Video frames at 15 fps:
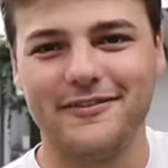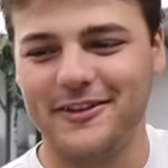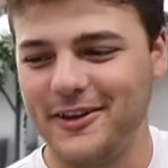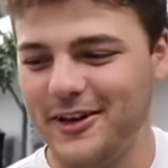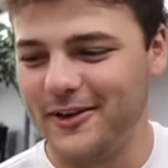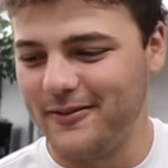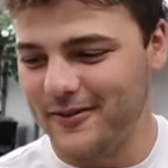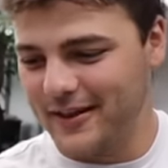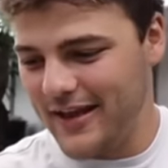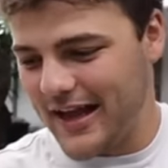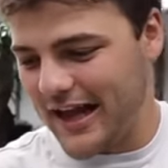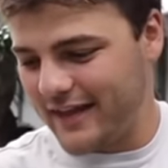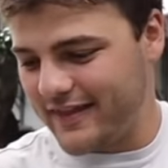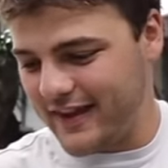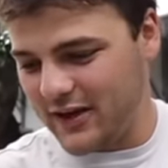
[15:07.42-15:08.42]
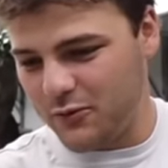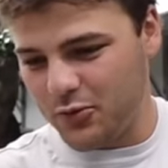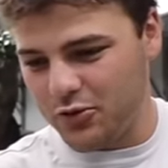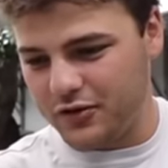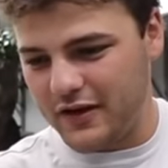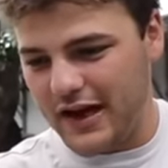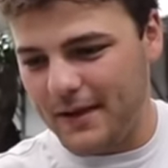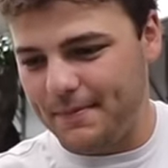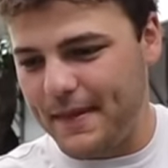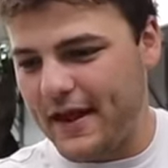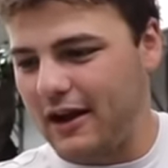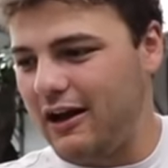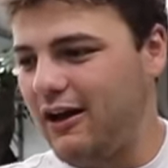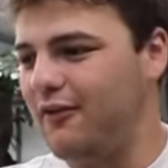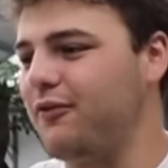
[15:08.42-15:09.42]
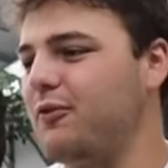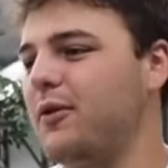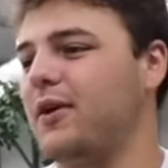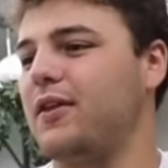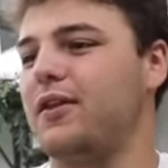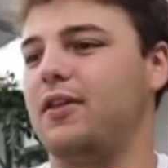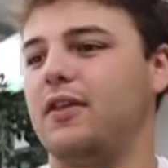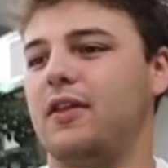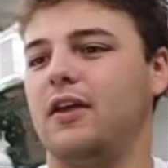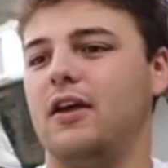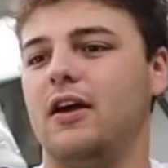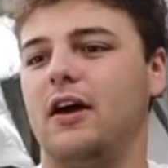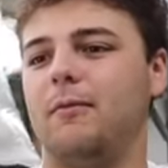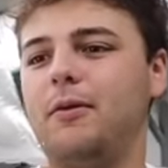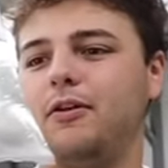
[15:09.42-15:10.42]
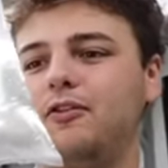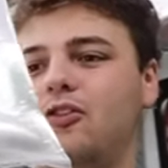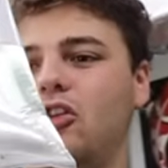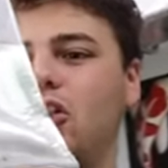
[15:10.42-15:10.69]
you know? I think we'll top that off with a bunch of